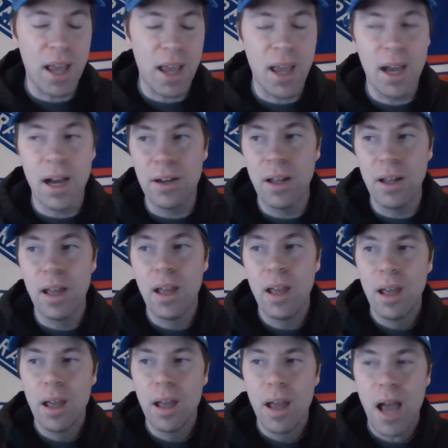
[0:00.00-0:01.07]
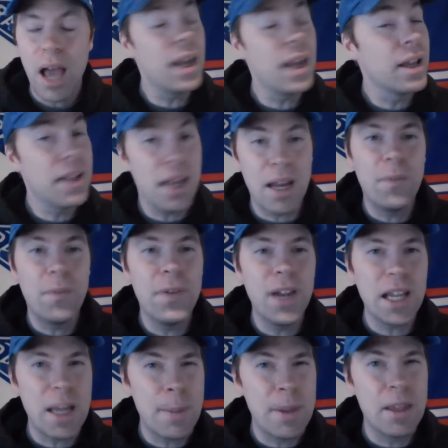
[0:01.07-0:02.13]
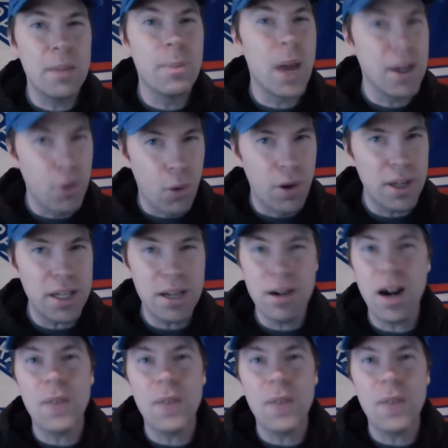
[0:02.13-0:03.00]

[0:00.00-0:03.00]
And I feel like I'm in the minority here.